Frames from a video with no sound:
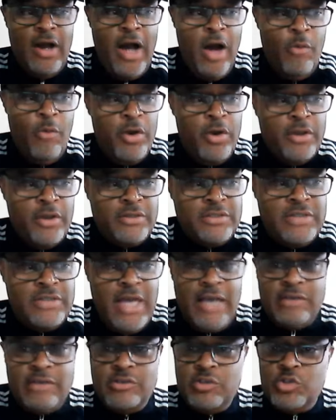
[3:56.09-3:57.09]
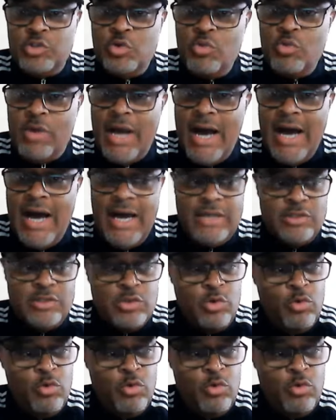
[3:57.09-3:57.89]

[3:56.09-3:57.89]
I wanted to thank the 2 guys